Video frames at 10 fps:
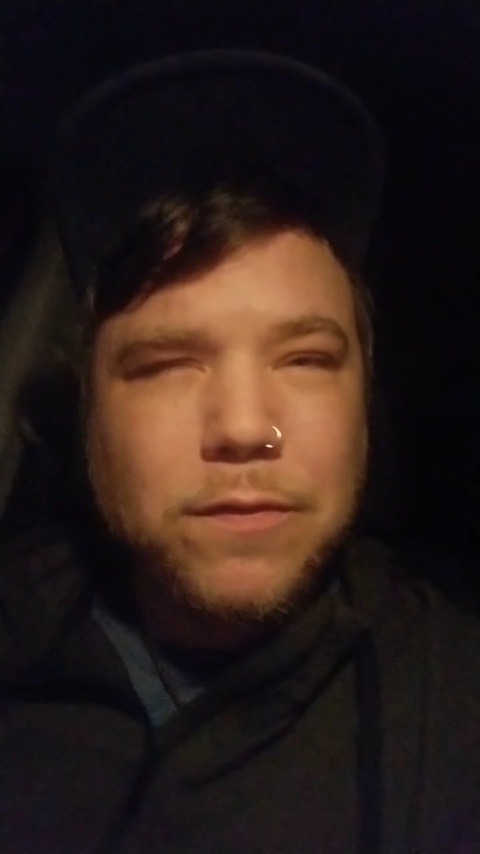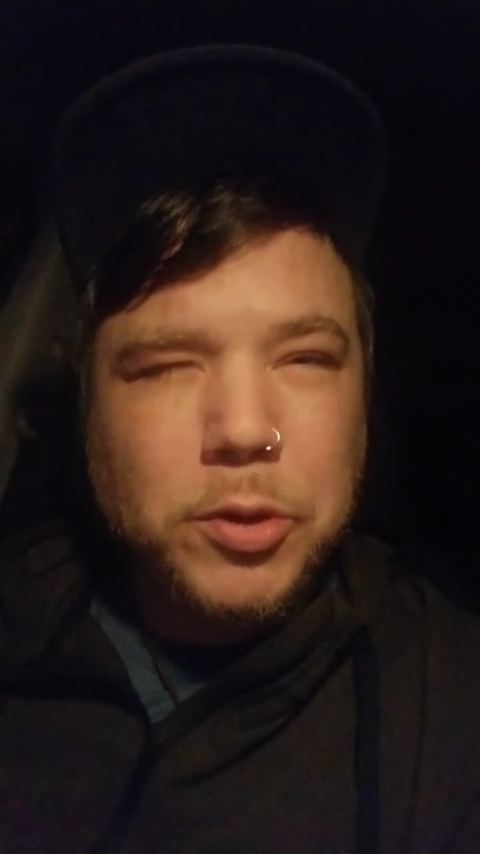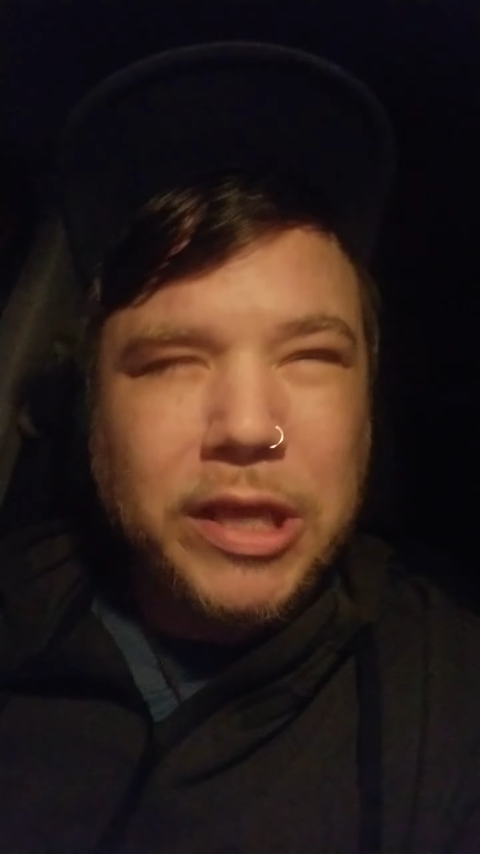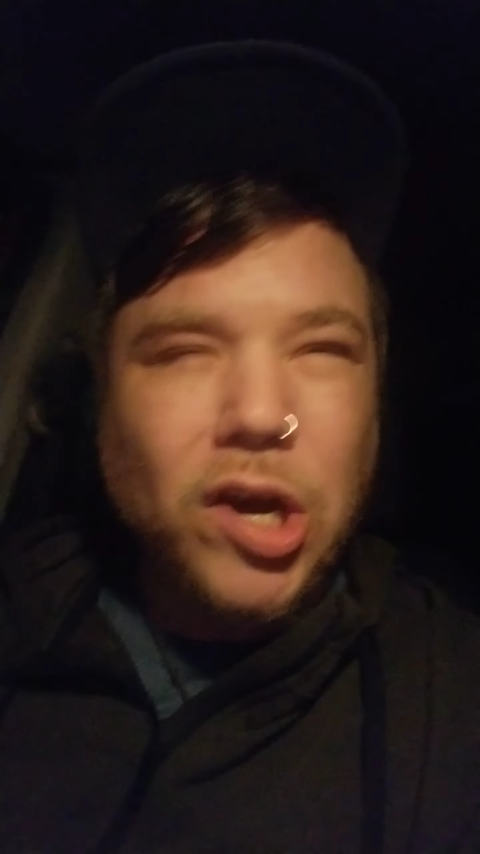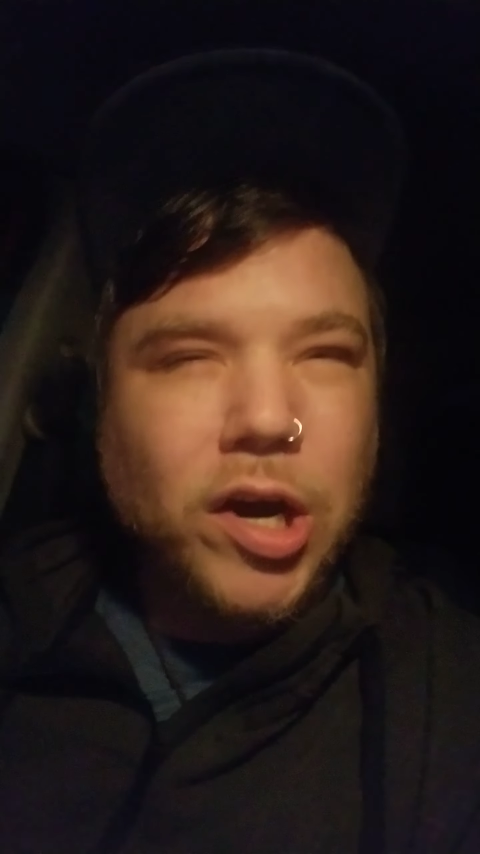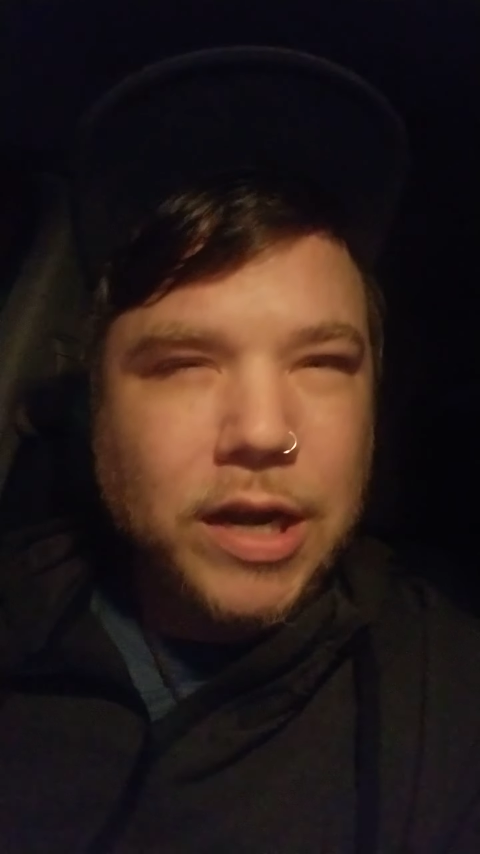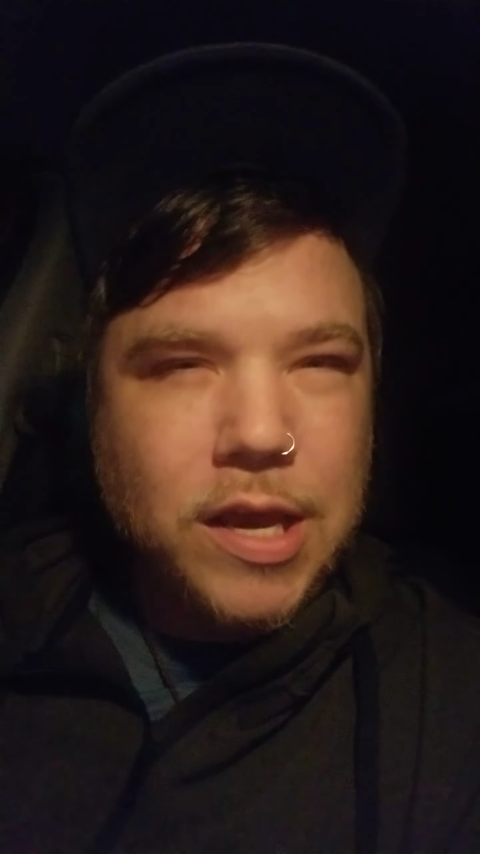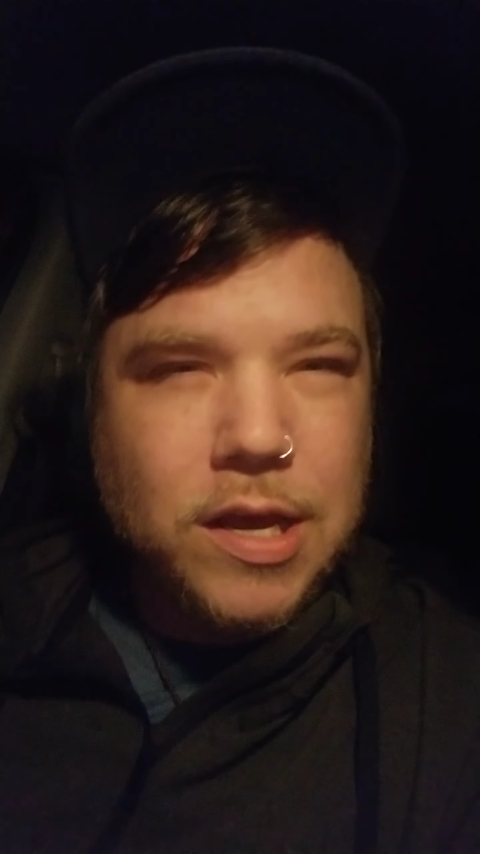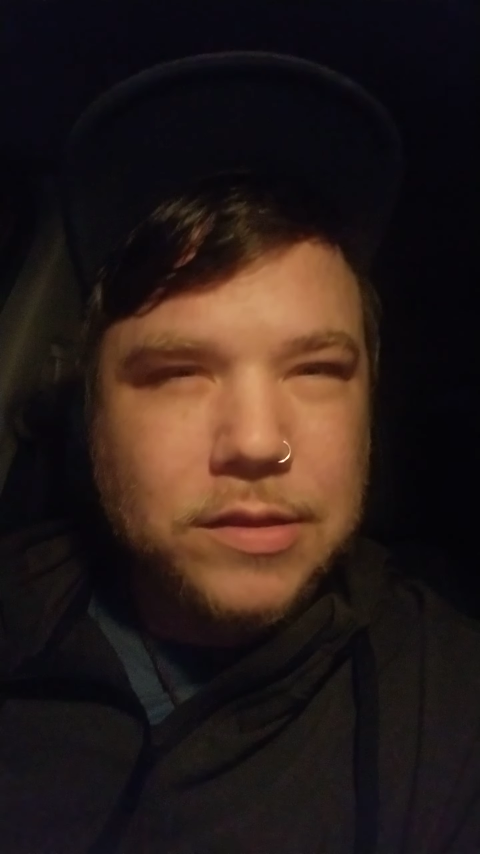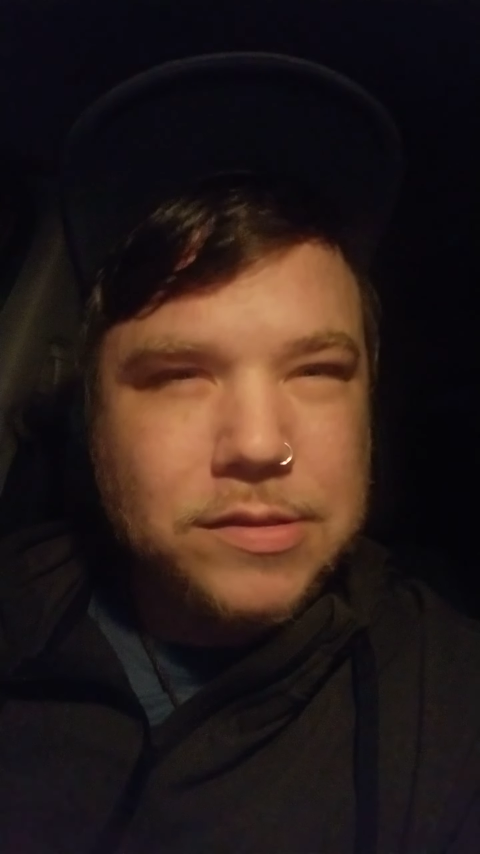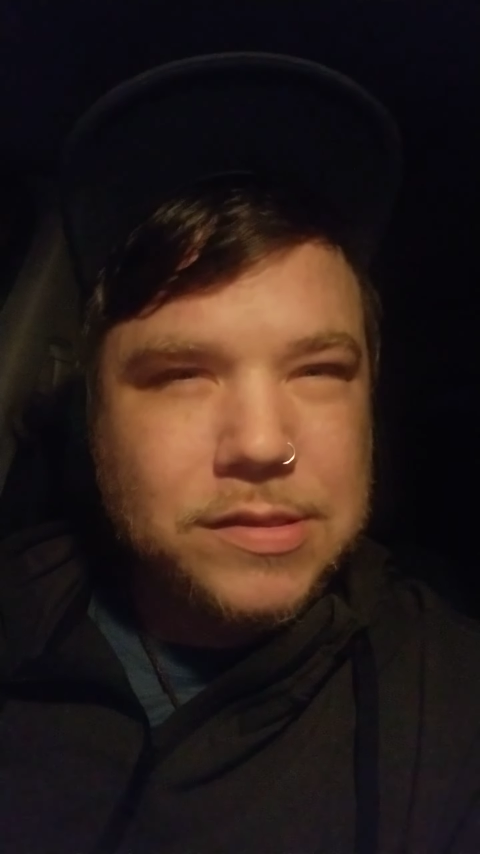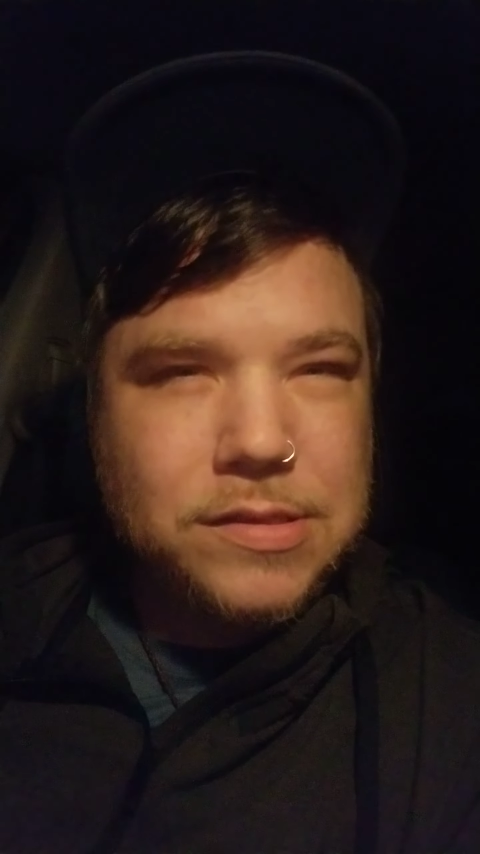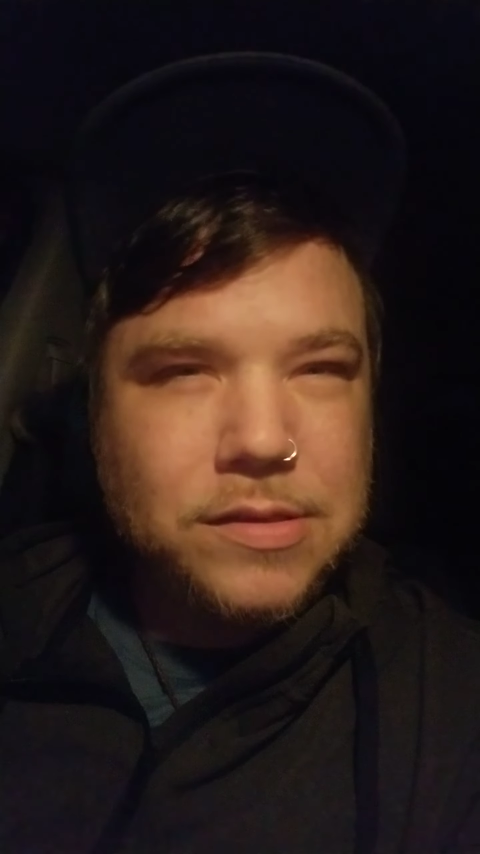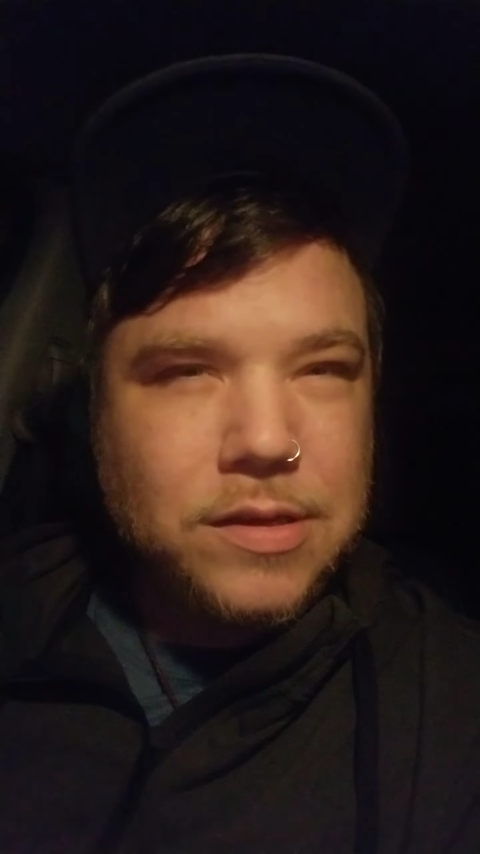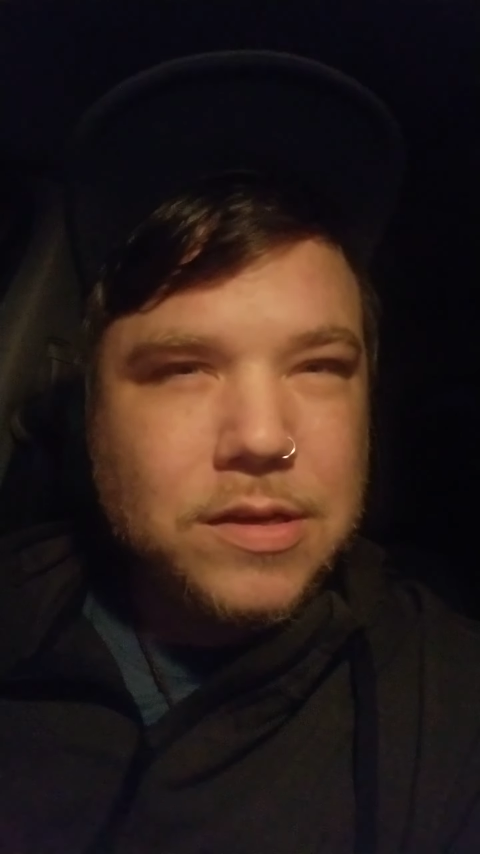for the audience.